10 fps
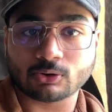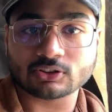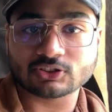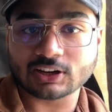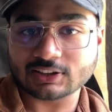
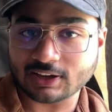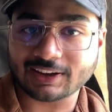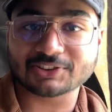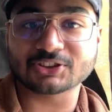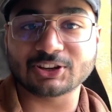was that they
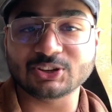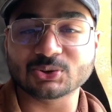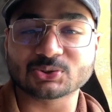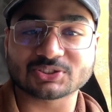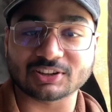actually
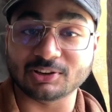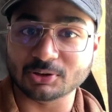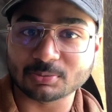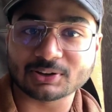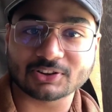used
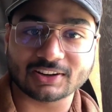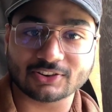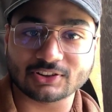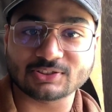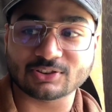Lumen
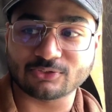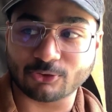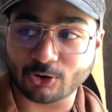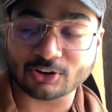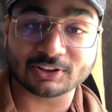Render Engine
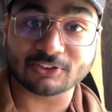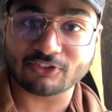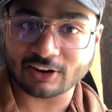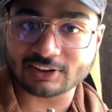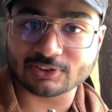for their
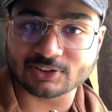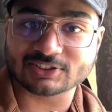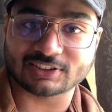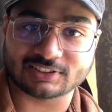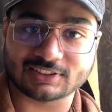final
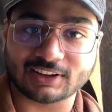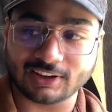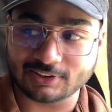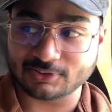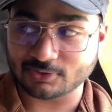result.
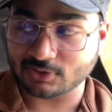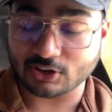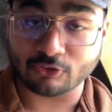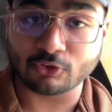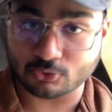And
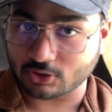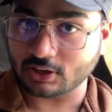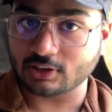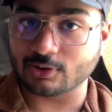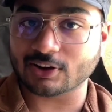if you
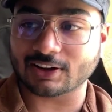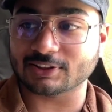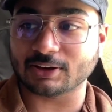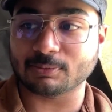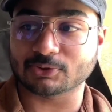really look
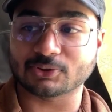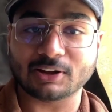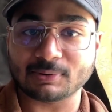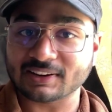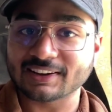at the episode,
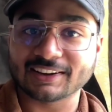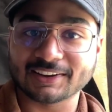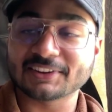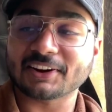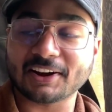I mean,
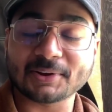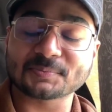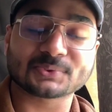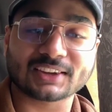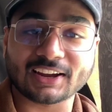
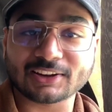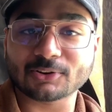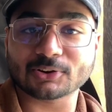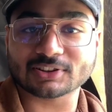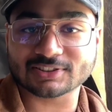I
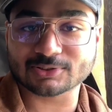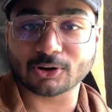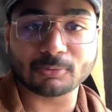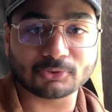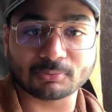cannot
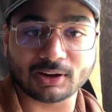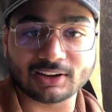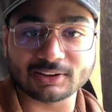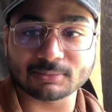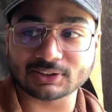stop
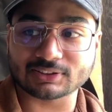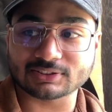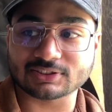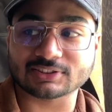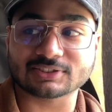smiling, but
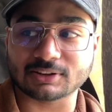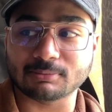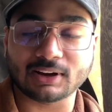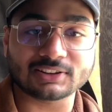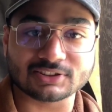just
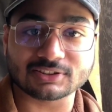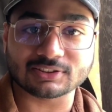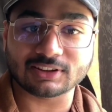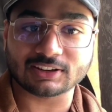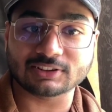
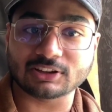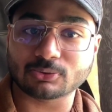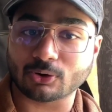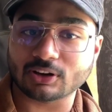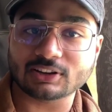imagine that the
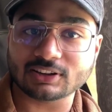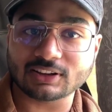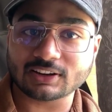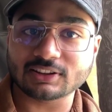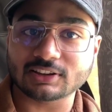quality
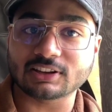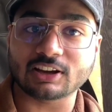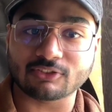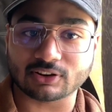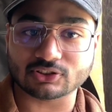that they
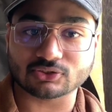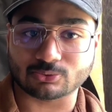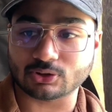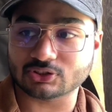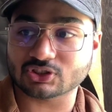gave us
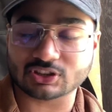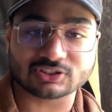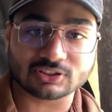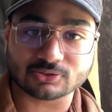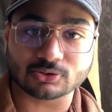was
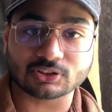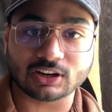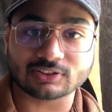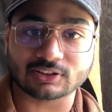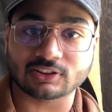just as good
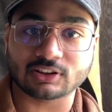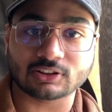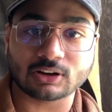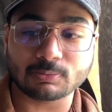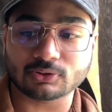as the
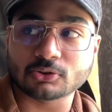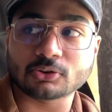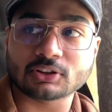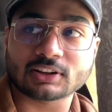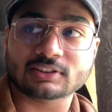other episodes. You
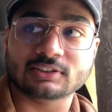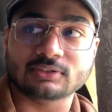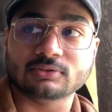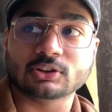know that